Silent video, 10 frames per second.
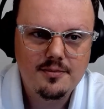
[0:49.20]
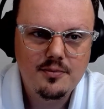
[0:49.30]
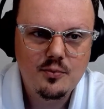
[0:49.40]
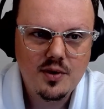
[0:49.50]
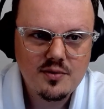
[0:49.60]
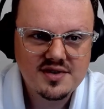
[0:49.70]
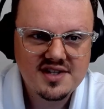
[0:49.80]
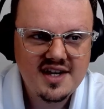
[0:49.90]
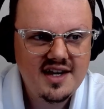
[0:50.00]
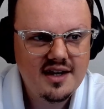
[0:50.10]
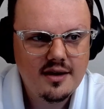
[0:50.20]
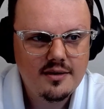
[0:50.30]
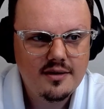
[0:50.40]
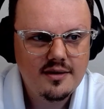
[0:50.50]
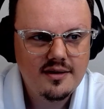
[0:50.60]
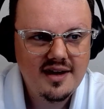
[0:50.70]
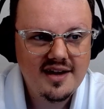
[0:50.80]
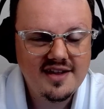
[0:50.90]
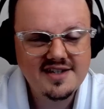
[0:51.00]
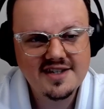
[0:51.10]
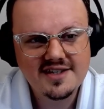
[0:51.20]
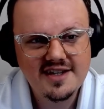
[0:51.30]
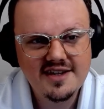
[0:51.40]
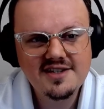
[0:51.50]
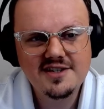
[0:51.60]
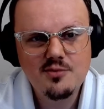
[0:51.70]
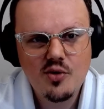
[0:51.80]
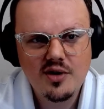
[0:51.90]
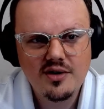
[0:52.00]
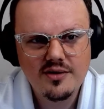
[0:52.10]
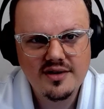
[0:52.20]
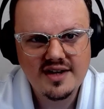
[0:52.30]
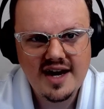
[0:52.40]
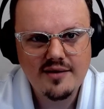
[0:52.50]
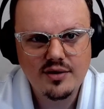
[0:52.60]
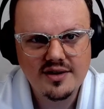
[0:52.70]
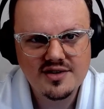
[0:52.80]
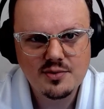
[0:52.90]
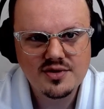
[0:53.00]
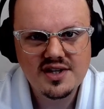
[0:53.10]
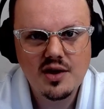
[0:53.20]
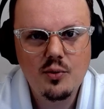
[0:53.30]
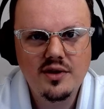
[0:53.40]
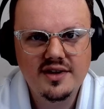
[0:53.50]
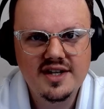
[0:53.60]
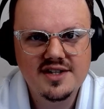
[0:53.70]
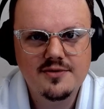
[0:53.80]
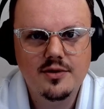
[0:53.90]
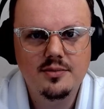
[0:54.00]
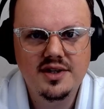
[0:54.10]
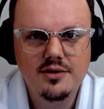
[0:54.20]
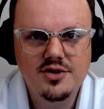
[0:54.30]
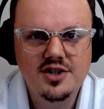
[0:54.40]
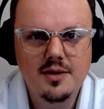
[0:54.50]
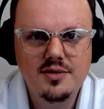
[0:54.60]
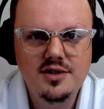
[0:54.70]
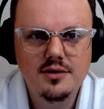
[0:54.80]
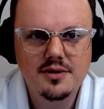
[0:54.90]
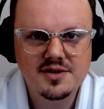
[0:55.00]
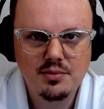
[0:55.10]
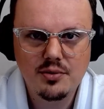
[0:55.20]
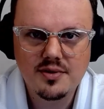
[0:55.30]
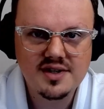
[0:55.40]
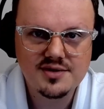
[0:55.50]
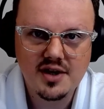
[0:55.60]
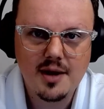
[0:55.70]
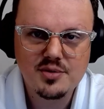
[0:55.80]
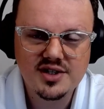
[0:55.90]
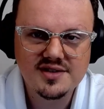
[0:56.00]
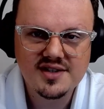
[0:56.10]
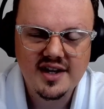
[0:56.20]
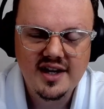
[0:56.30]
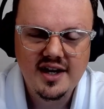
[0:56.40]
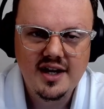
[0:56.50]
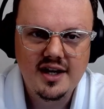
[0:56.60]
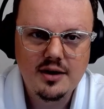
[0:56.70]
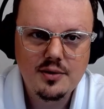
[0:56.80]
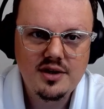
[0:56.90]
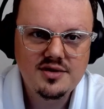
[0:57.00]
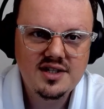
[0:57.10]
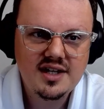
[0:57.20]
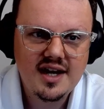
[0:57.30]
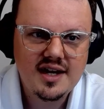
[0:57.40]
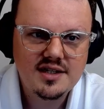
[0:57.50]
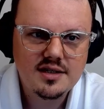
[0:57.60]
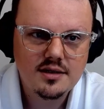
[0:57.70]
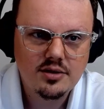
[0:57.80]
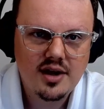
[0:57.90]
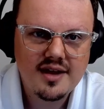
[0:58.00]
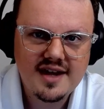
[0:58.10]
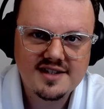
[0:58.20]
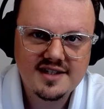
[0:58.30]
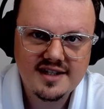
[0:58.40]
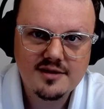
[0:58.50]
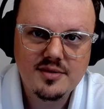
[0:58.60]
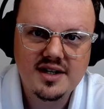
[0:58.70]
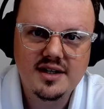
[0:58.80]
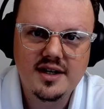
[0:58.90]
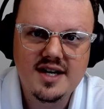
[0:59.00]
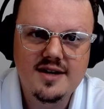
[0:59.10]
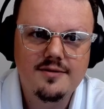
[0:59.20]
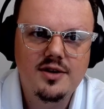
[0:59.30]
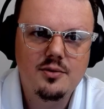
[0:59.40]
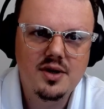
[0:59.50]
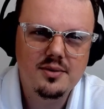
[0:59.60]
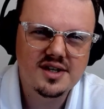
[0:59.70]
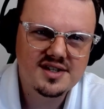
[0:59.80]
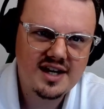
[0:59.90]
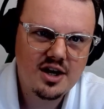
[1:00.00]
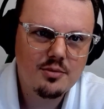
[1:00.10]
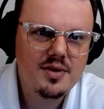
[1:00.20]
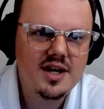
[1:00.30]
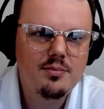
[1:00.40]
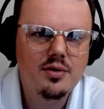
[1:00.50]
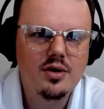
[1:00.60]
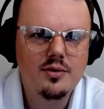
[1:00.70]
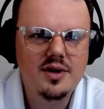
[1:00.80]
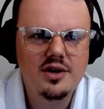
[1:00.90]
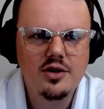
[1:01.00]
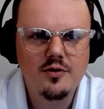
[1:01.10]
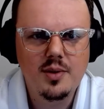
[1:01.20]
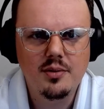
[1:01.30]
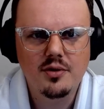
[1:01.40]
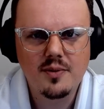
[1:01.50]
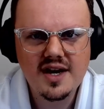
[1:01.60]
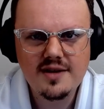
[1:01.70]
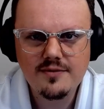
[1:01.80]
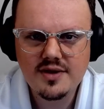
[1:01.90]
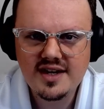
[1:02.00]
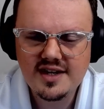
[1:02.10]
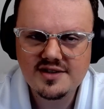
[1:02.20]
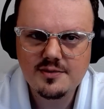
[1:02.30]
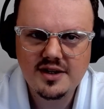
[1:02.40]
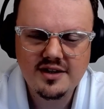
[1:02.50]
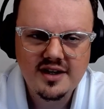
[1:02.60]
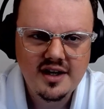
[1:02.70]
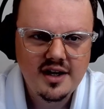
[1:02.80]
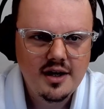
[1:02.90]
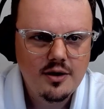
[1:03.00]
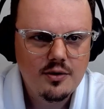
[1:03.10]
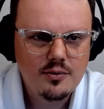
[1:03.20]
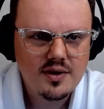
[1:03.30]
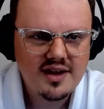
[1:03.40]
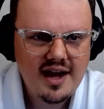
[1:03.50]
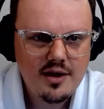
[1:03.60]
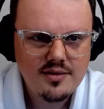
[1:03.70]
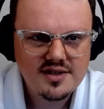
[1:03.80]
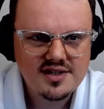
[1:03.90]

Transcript: What we're seeing, and this is more than ever, is we're seeing a willingness from leadership to explore these options. We used to get a lot of that stigma of, we don't want to scare people, we don't know if people are ready for this. Well, with how this